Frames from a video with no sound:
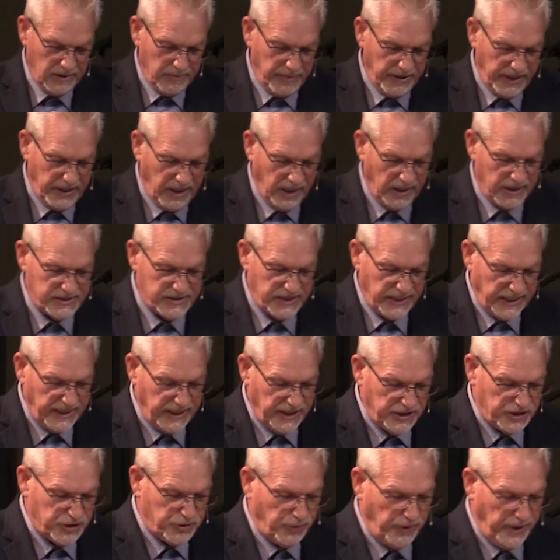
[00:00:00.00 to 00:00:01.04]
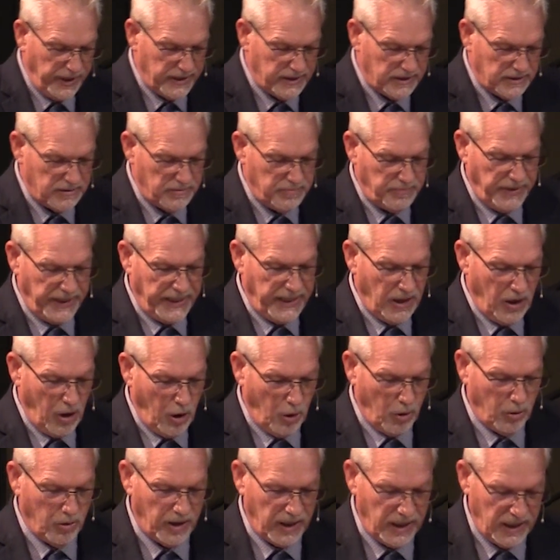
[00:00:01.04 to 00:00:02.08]
Because it is written, be
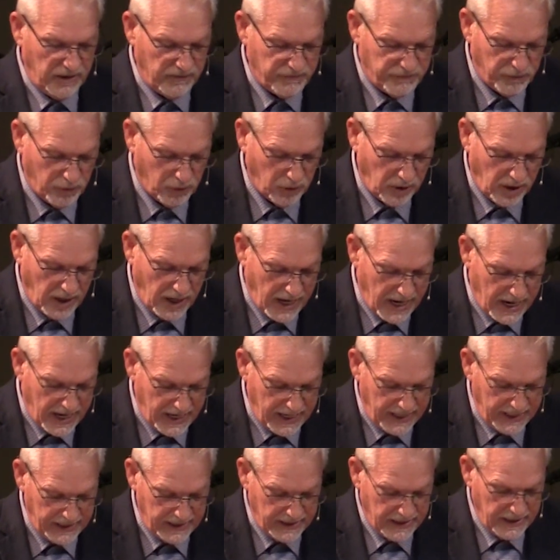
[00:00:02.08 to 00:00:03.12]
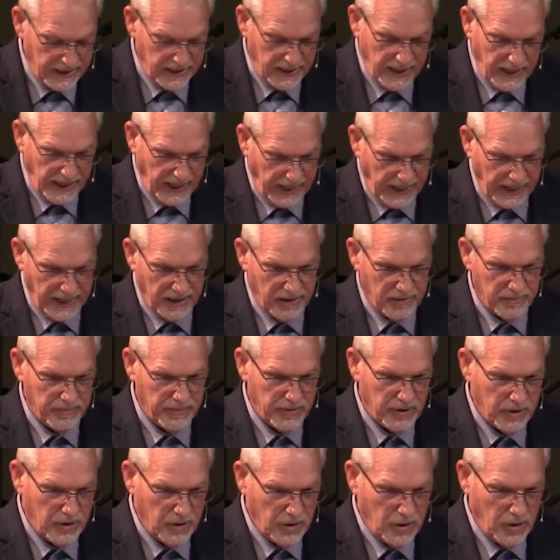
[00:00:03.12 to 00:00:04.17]
holy, for I
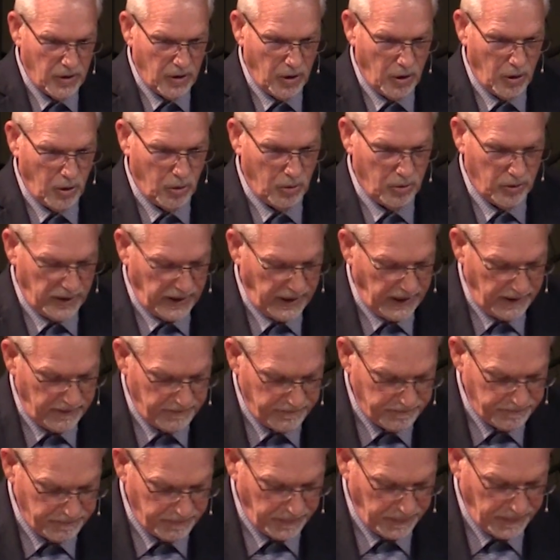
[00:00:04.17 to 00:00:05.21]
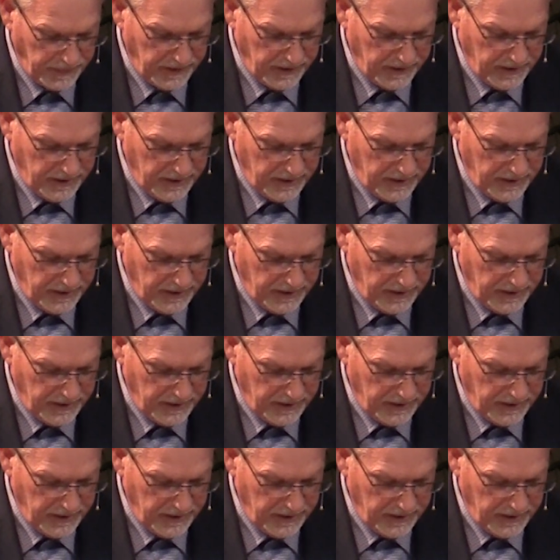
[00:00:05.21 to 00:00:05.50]
am holy. Amen.